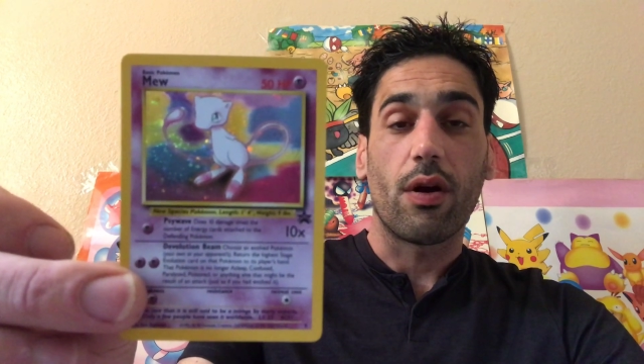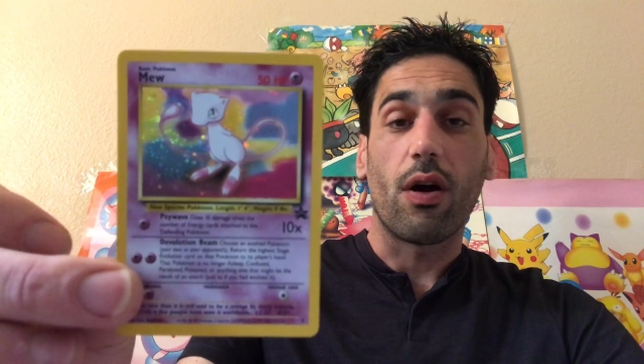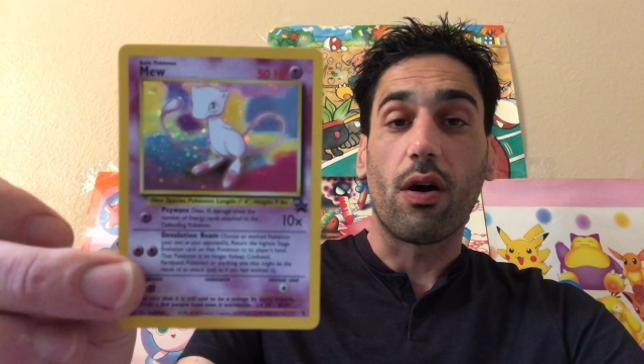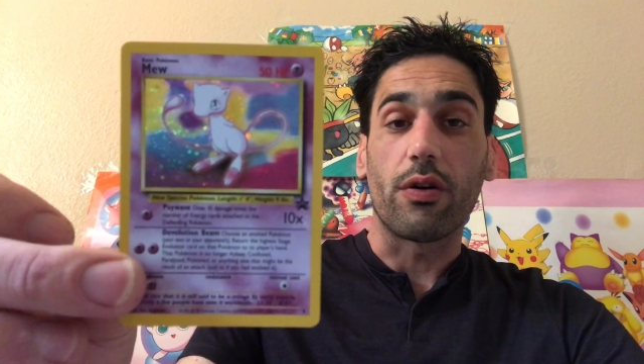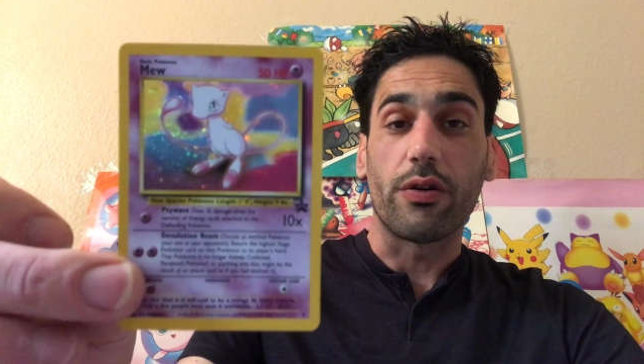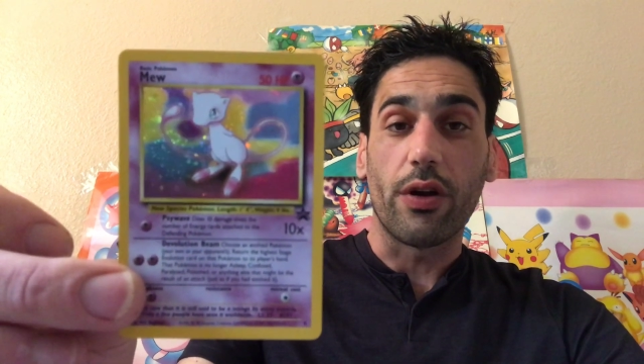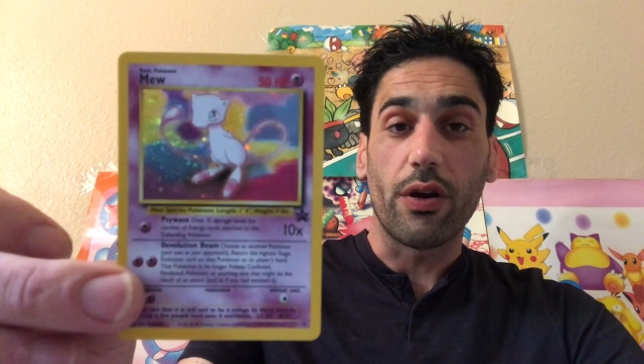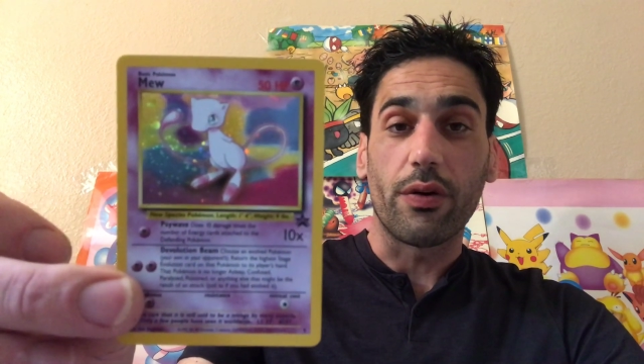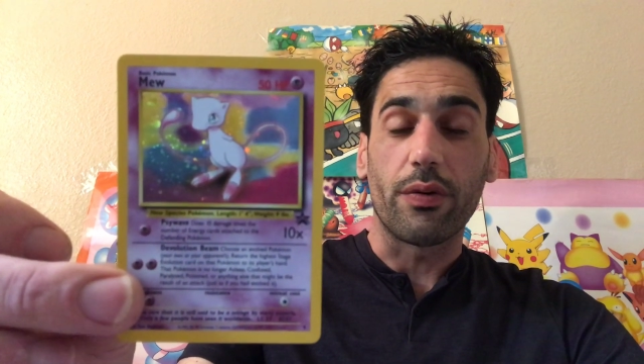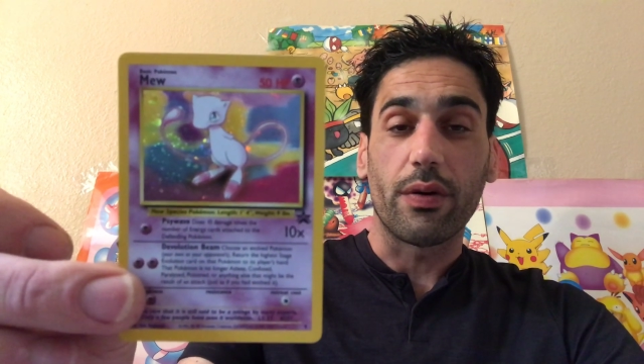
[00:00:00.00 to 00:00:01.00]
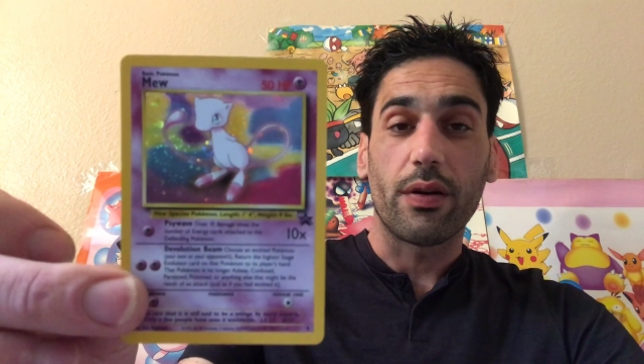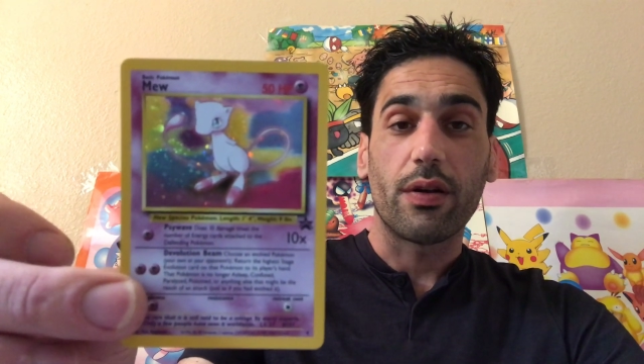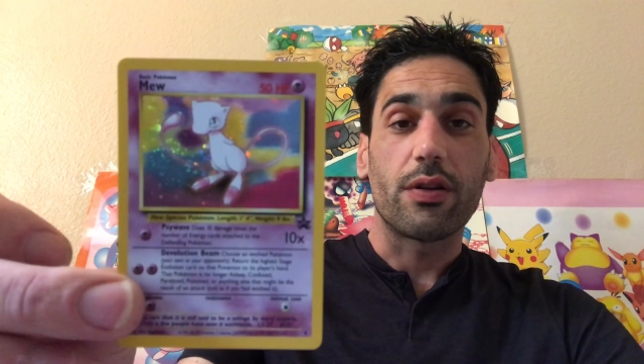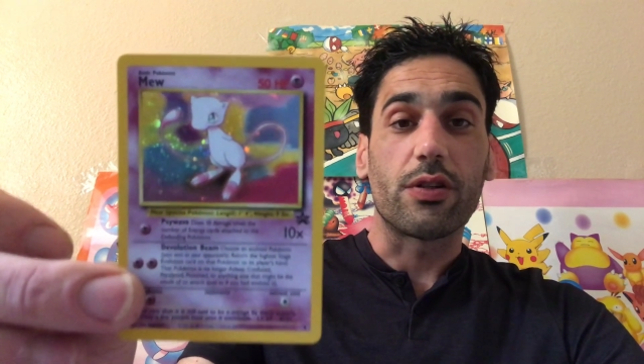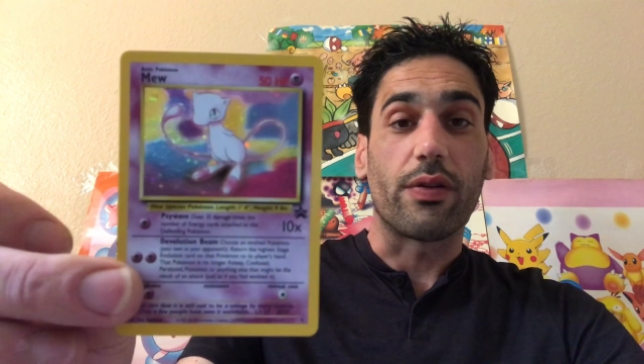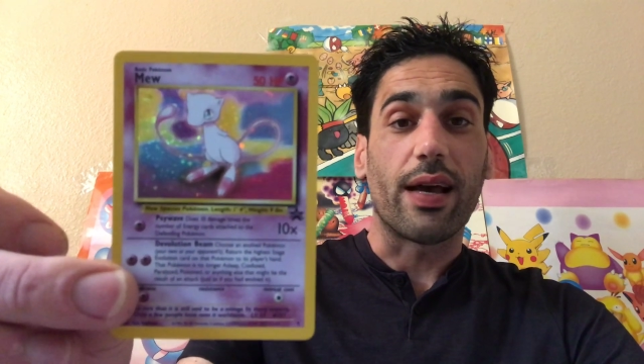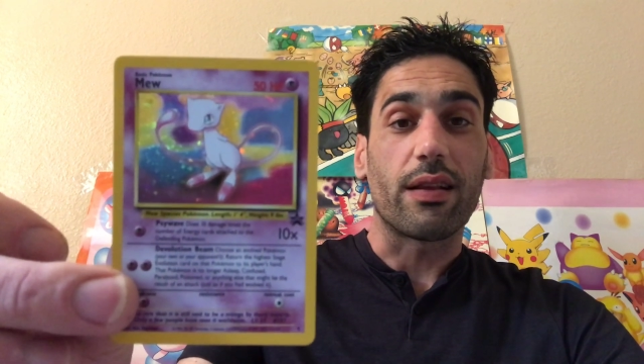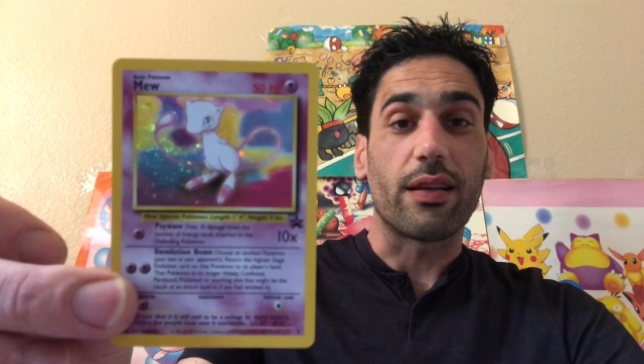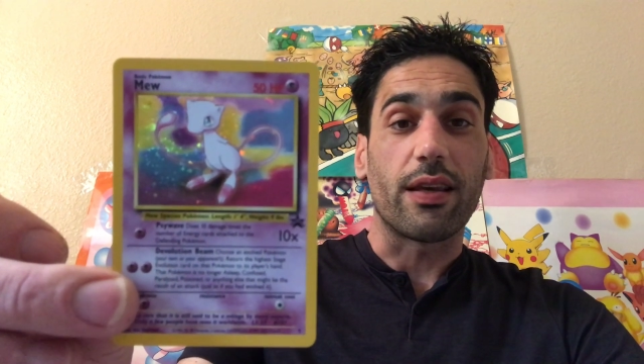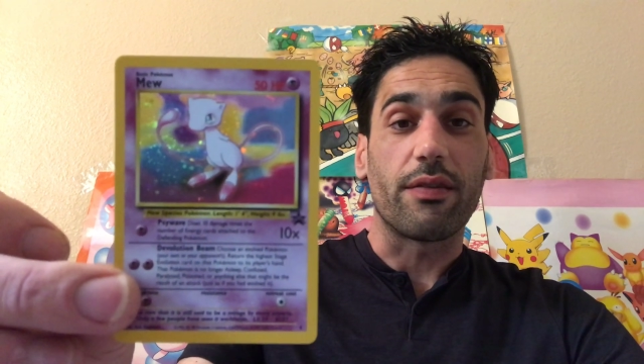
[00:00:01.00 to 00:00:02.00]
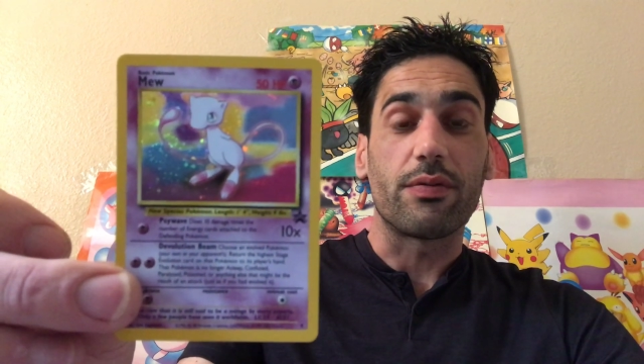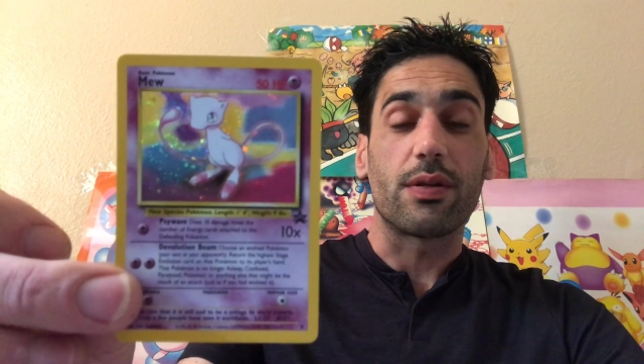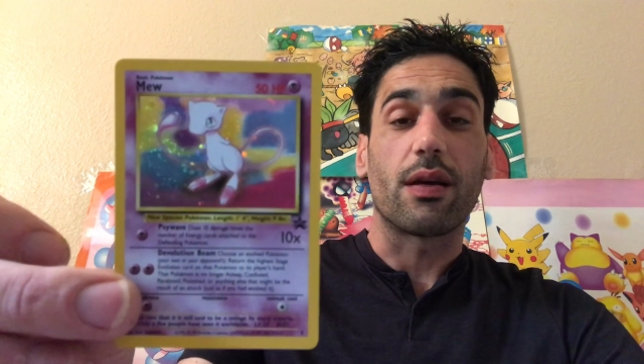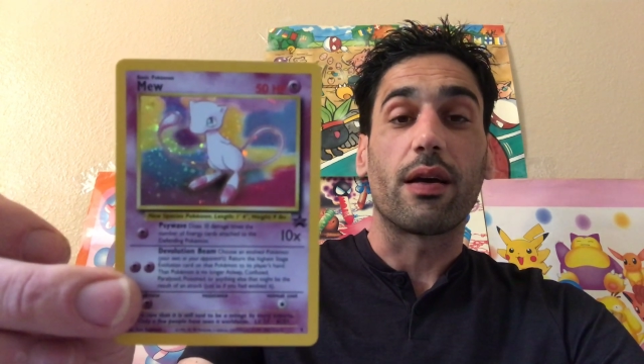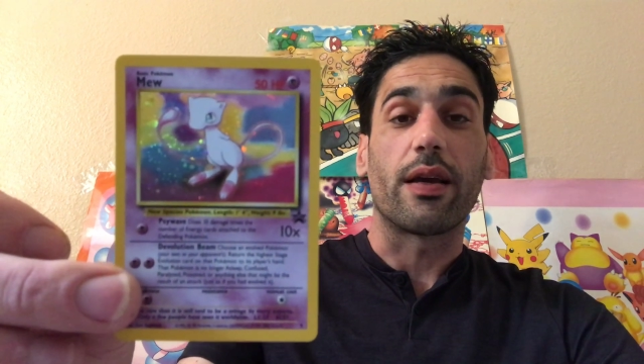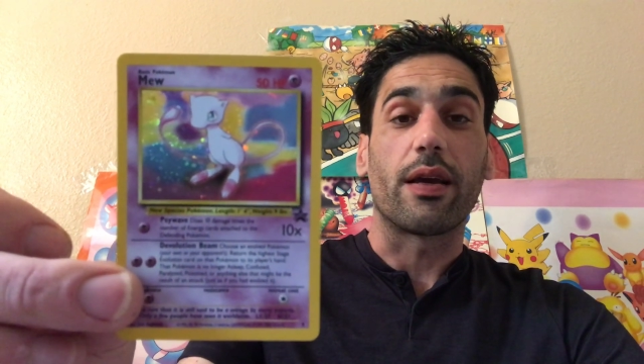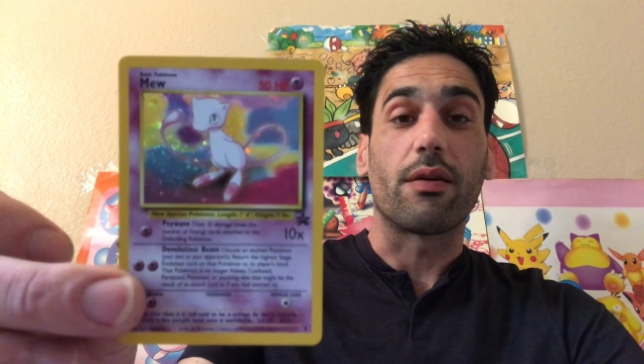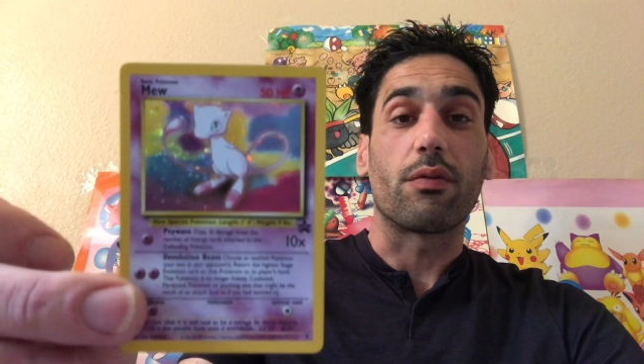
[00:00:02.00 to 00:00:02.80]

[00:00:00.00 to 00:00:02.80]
are known. So that leaves a